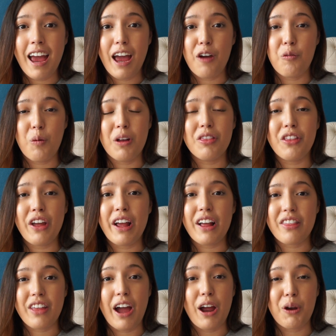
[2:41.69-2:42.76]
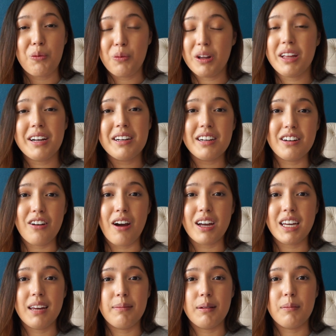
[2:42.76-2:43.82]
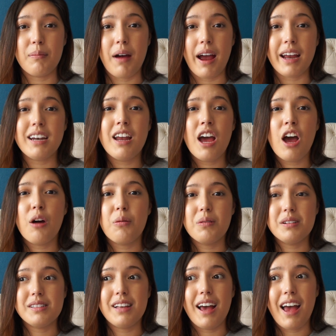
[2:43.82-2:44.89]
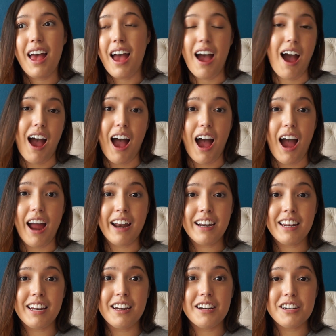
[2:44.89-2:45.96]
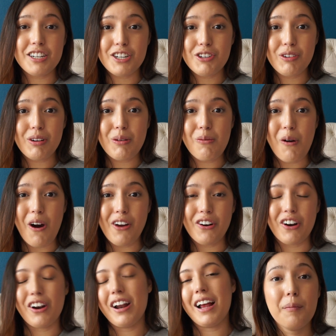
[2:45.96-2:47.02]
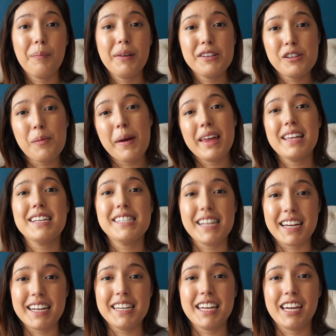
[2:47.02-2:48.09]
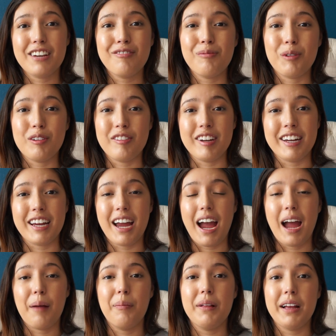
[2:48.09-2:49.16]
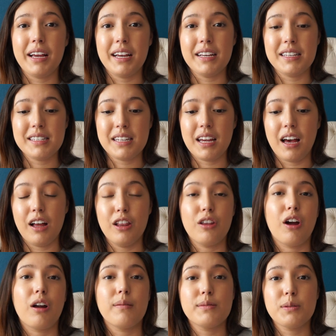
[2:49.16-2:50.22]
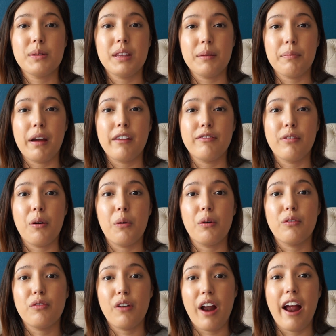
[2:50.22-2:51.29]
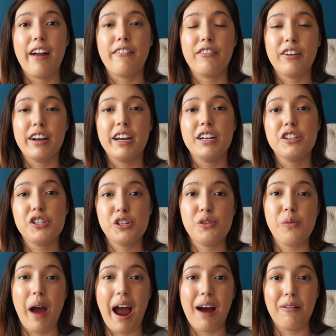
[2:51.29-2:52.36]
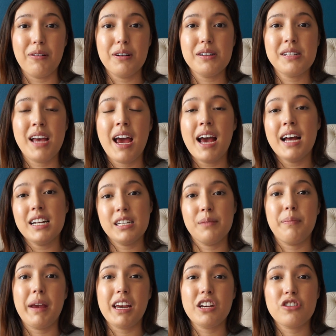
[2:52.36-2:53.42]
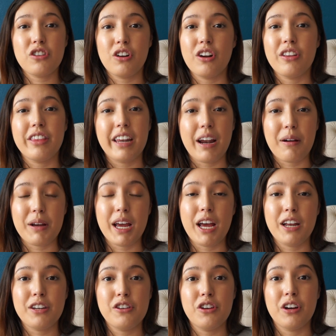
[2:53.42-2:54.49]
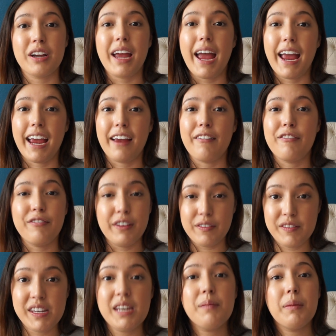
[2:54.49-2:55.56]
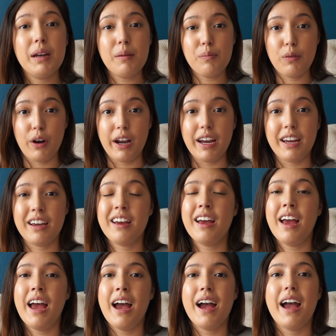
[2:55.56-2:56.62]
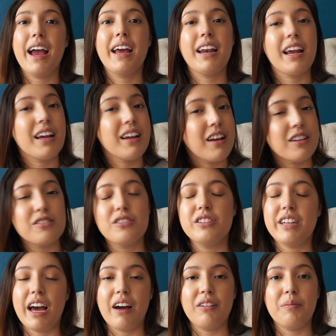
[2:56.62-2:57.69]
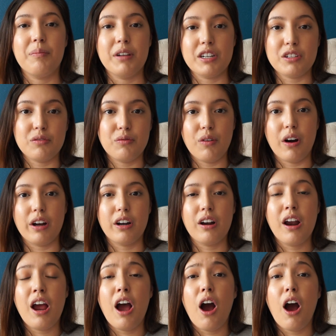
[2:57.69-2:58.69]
And one thing that I really did not keep in mind was that I needed to drink water. So by the second day of moving, I placed alarms within my phone for every 2 hours to make sure that I took a 15-minute break and I guzzled down a bunch of water.